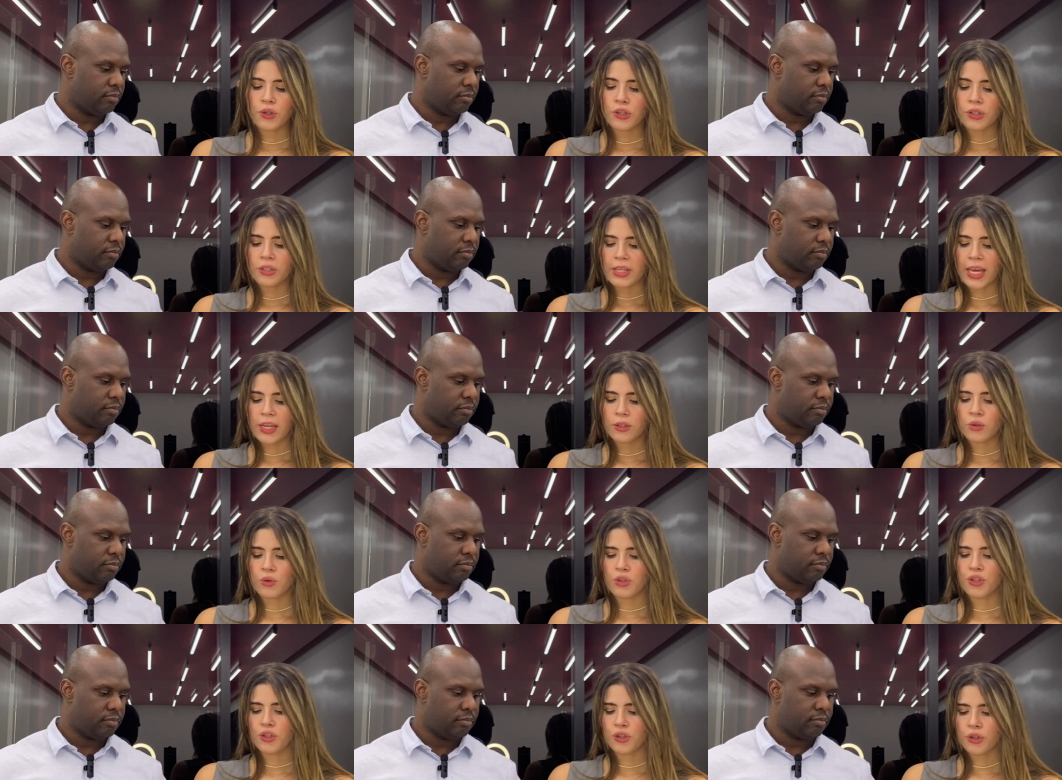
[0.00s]
Speaker 1: do you take
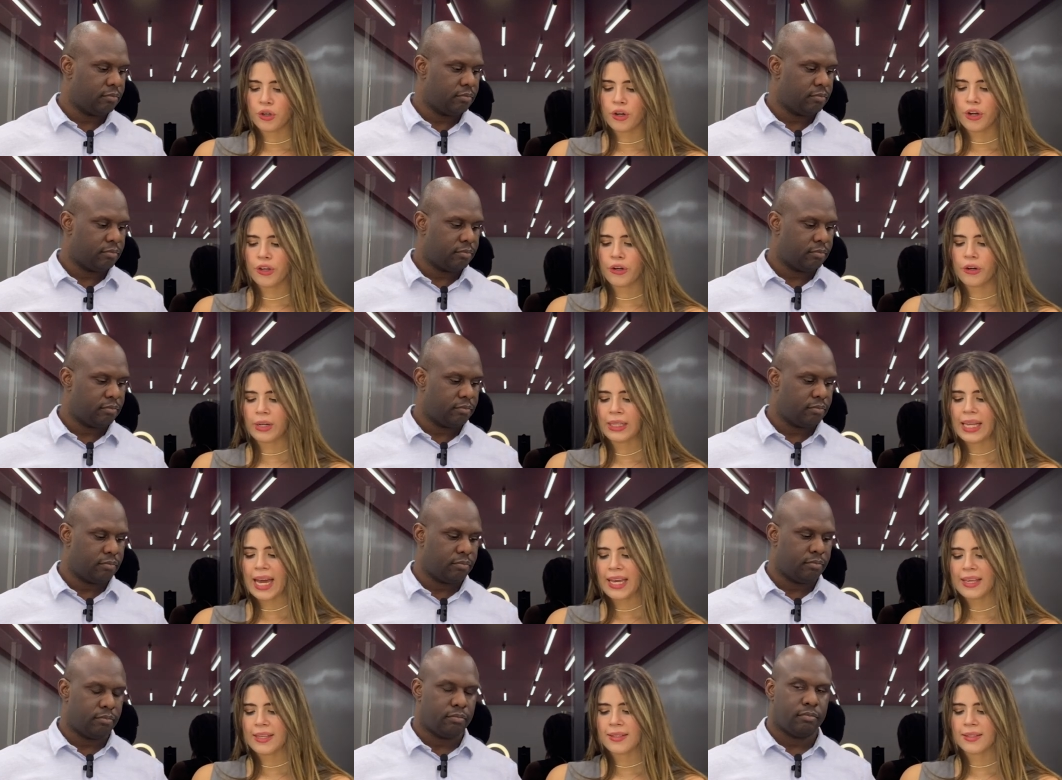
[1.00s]
to ensure your
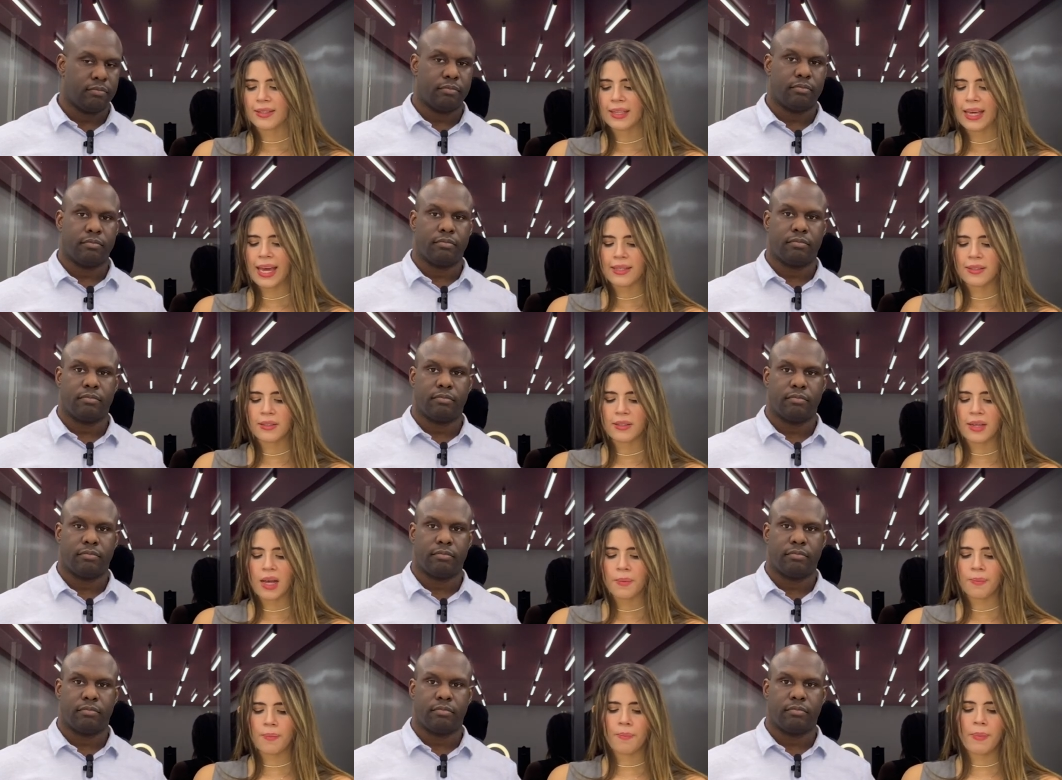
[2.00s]
clients get
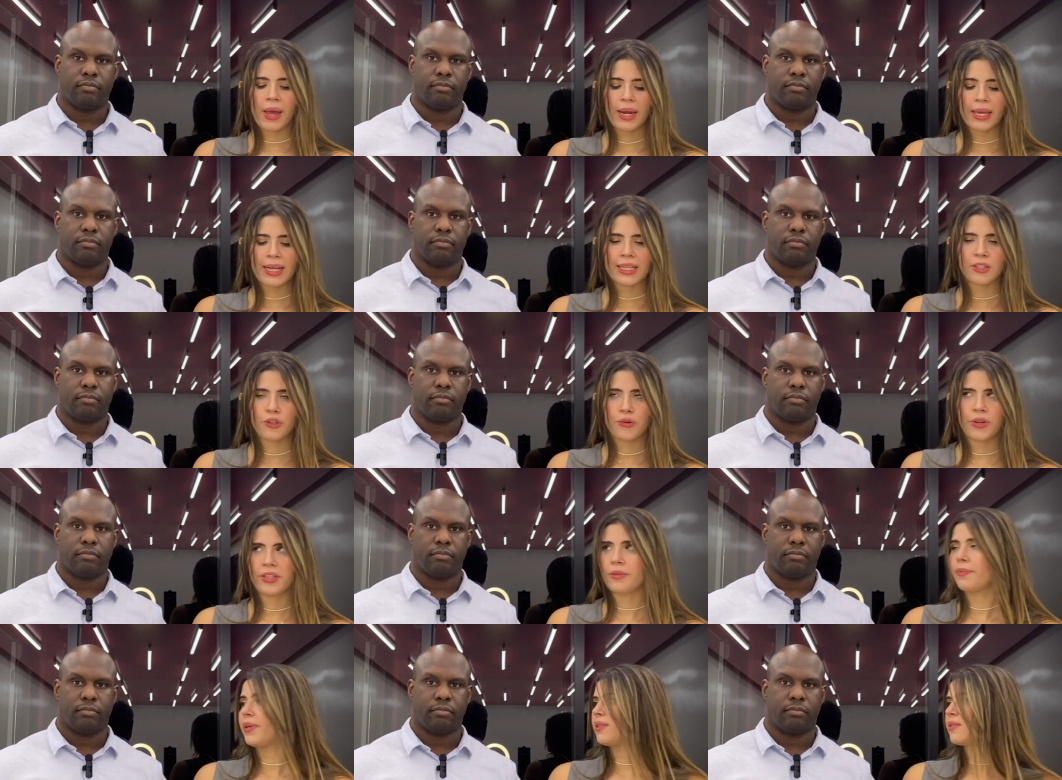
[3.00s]
top medical
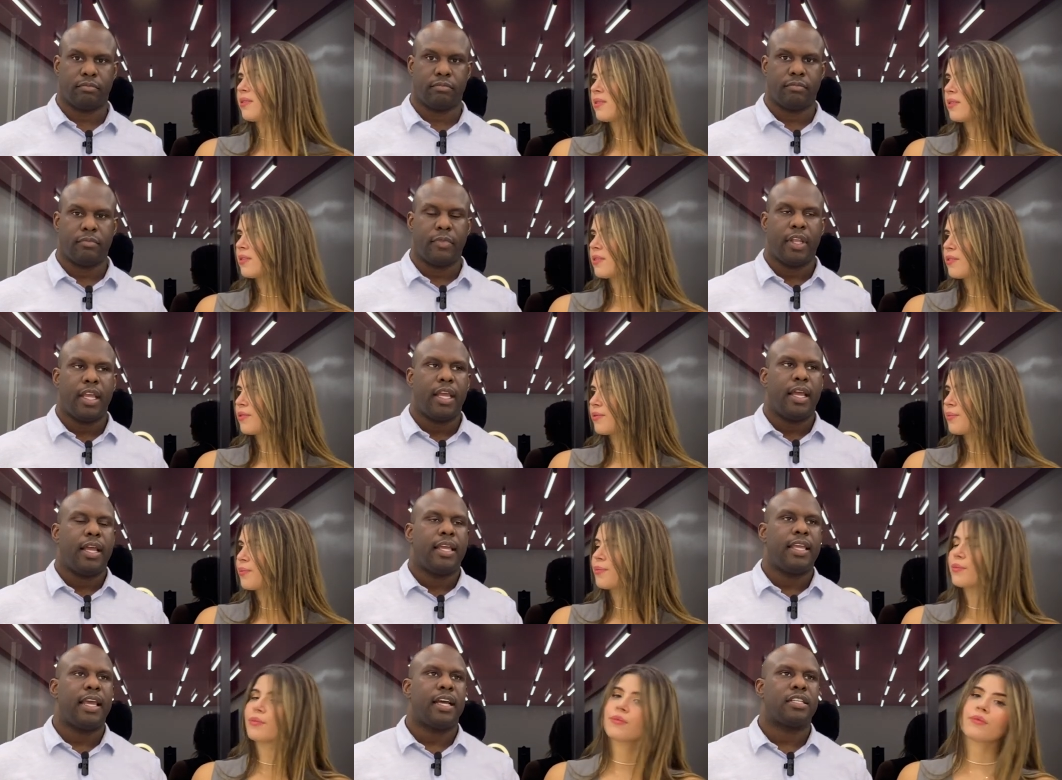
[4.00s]
treatment?
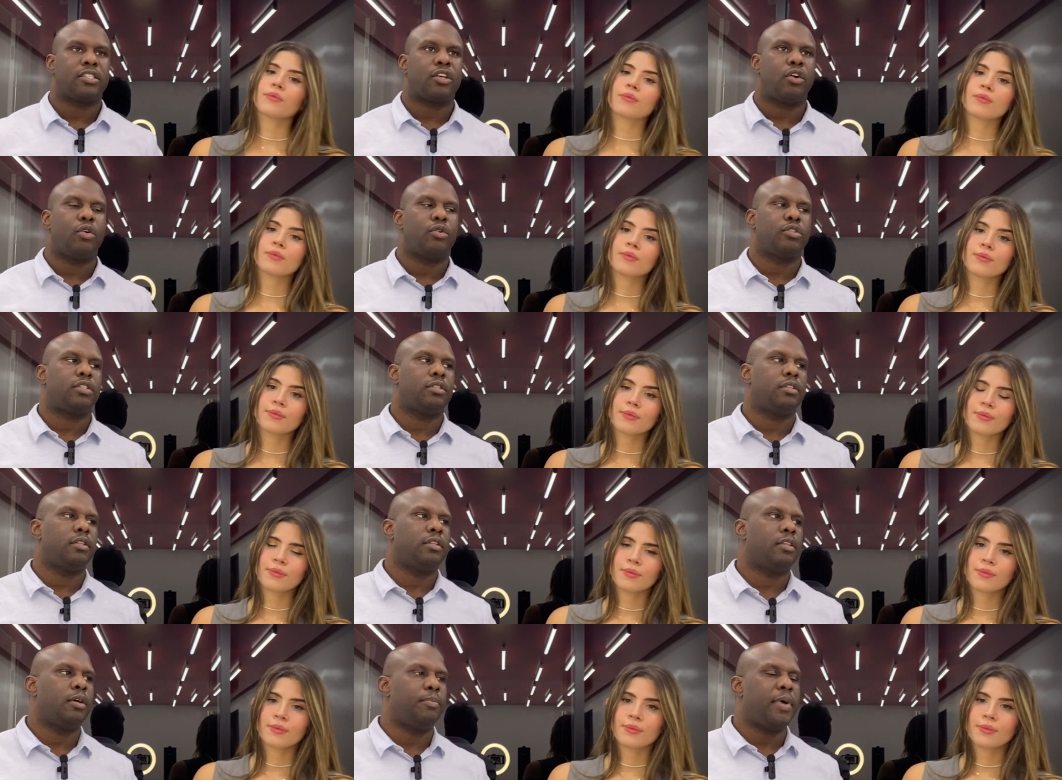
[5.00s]
Speaker 2: Yeah, so
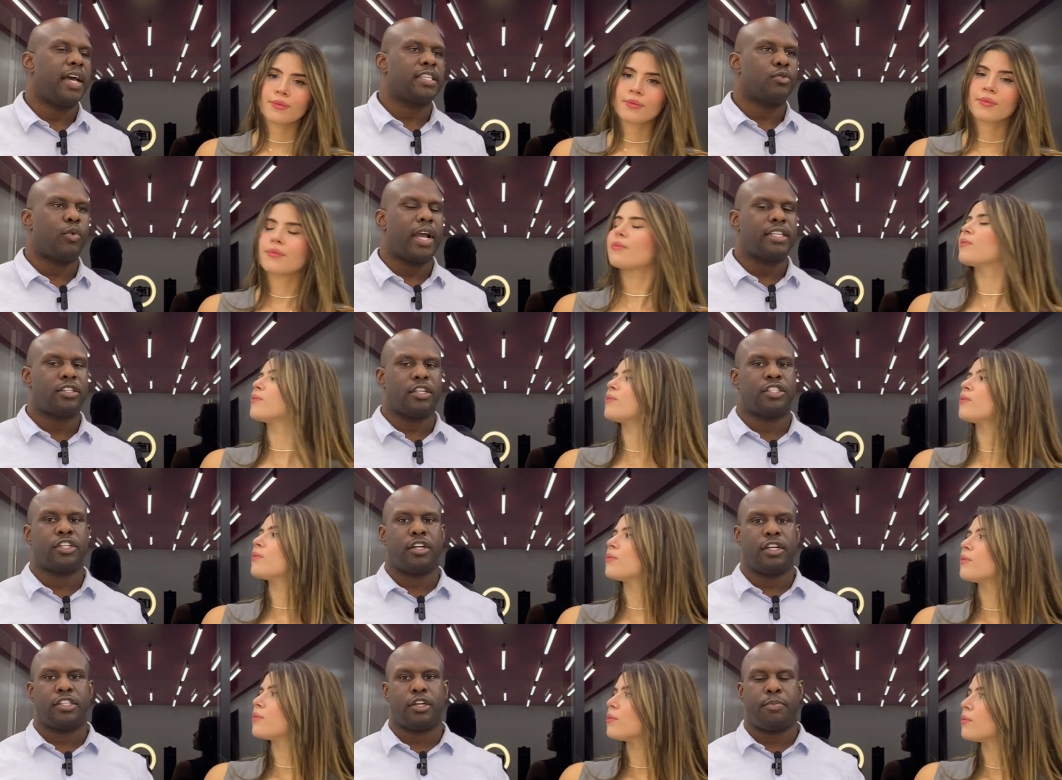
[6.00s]
the best way to
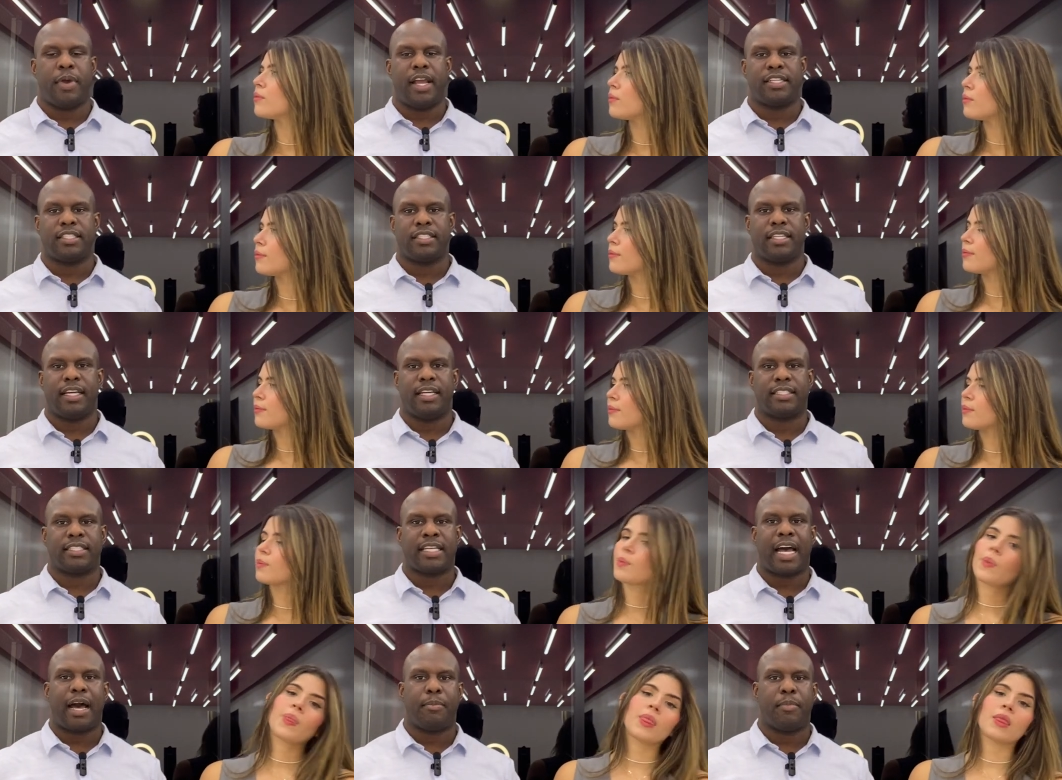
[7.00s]
ensure that your patients
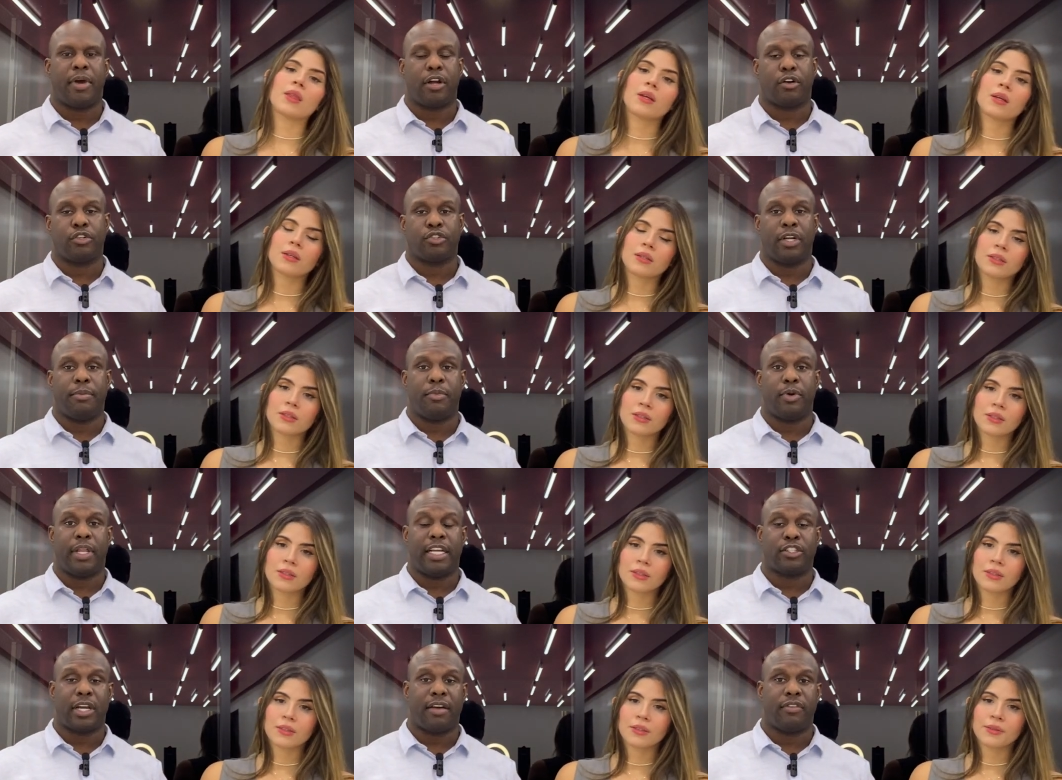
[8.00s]
get top medical treatment
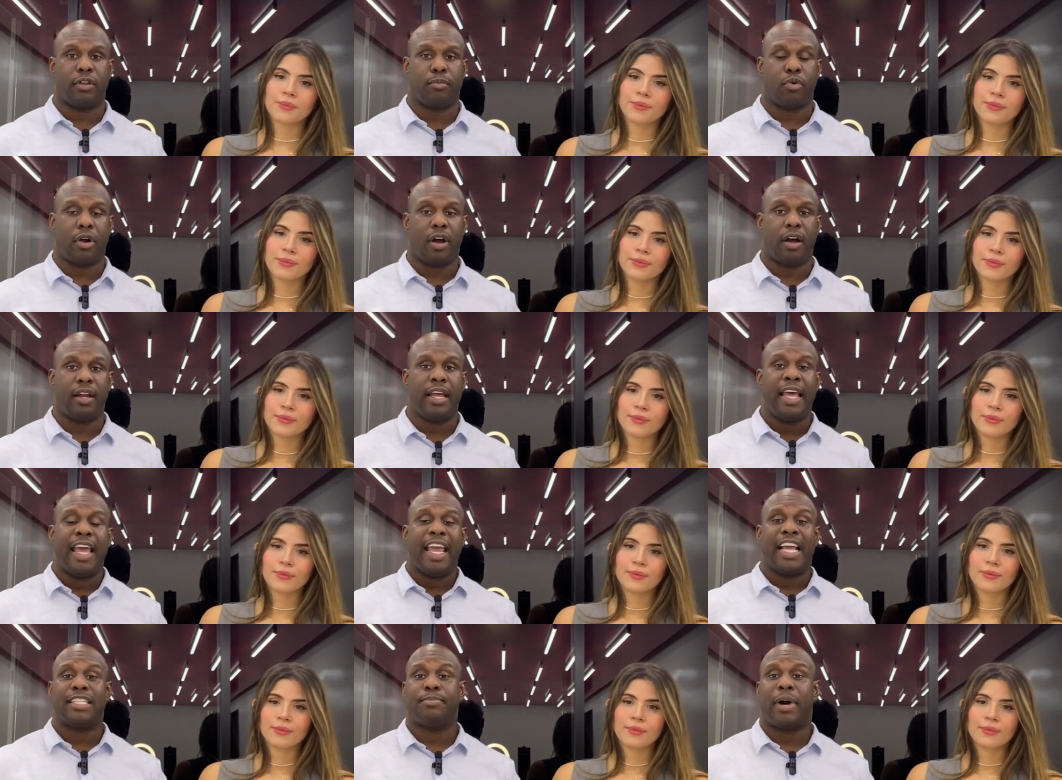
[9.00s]
when they travel abroad
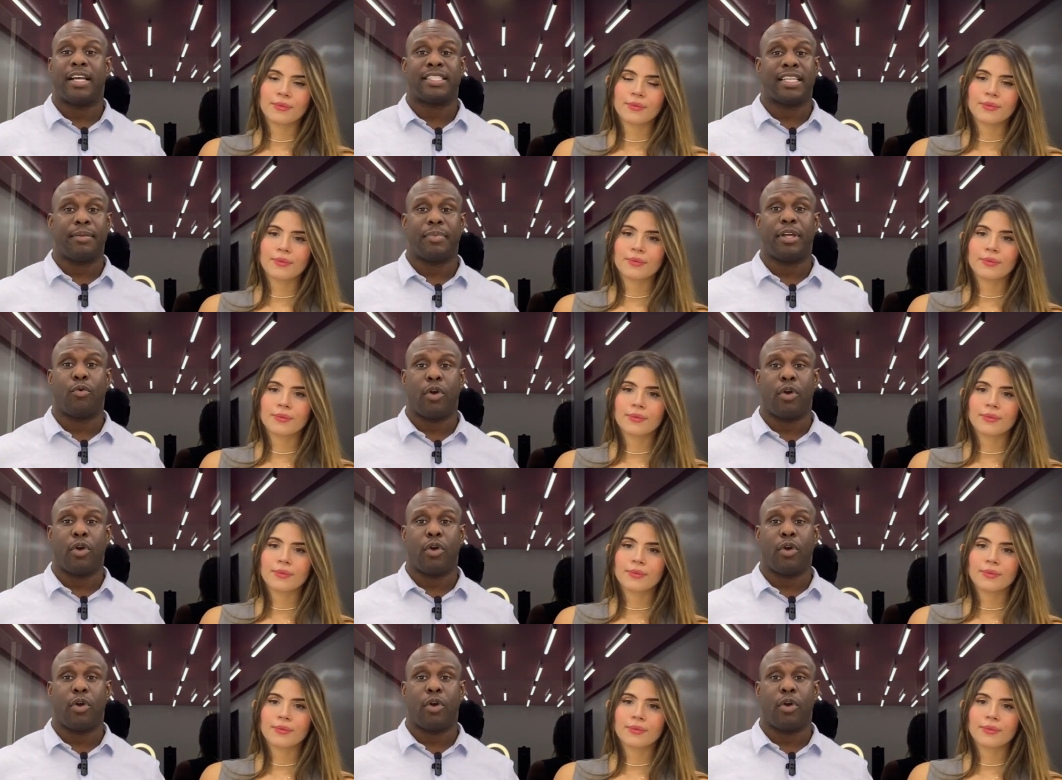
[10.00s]
is by simply